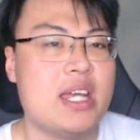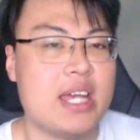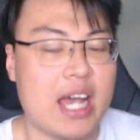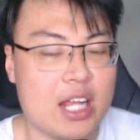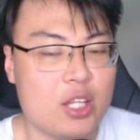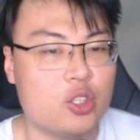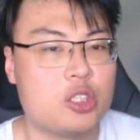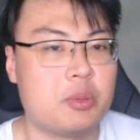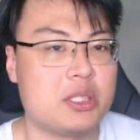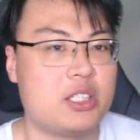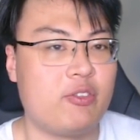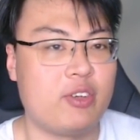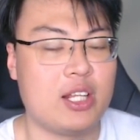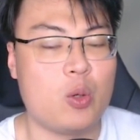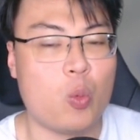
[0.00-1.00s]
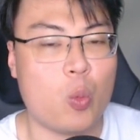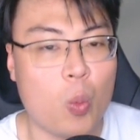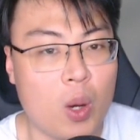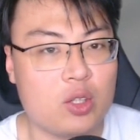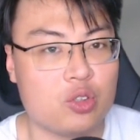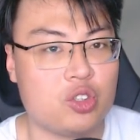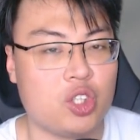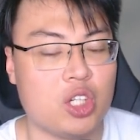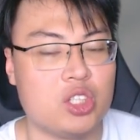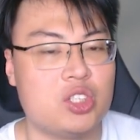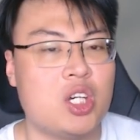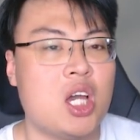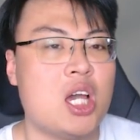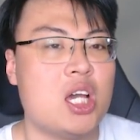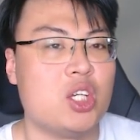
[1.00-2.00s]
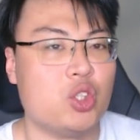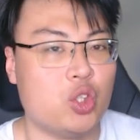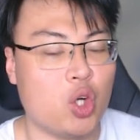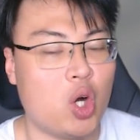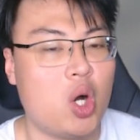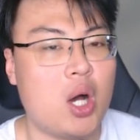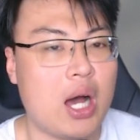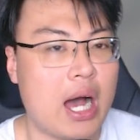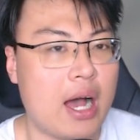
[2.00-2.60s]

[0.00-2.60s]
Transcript: and you specifically want to change your